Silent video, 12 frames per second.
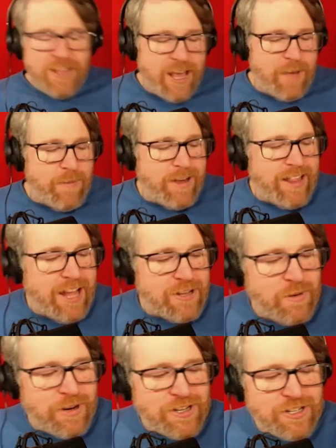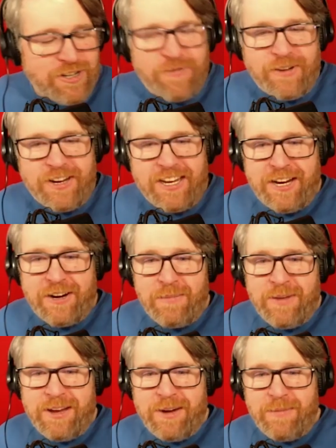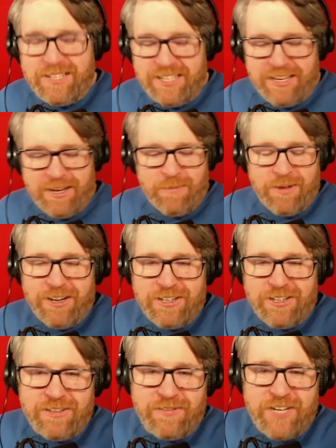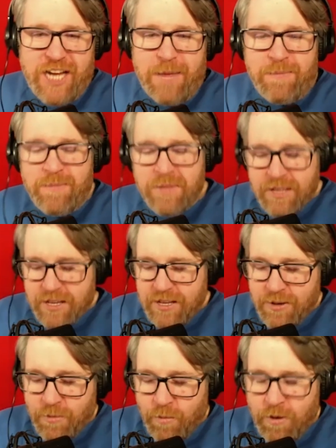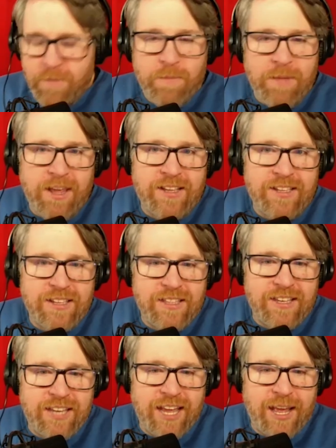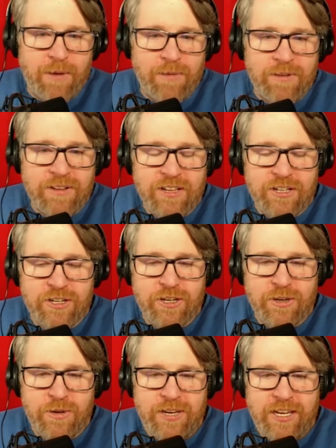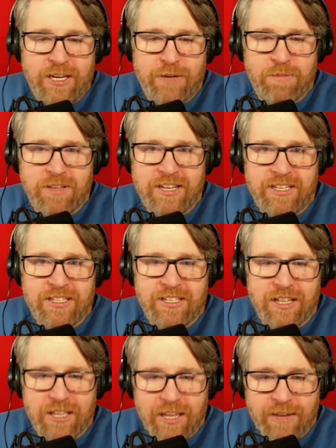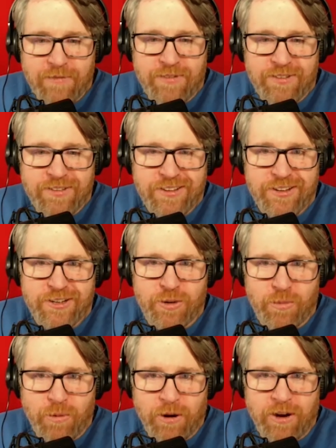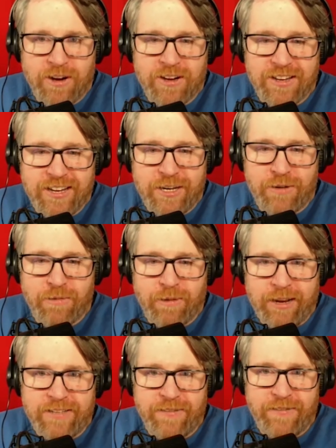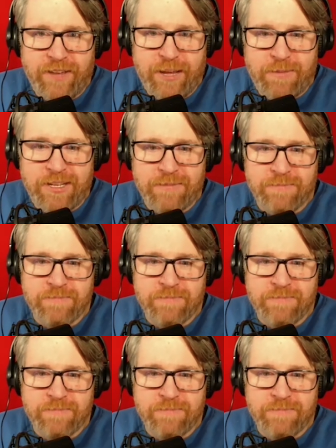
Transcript: And my last question for you here, Mayor, because I am cautious of time. What makes the town such a unique place to live, to work, and to raise a family?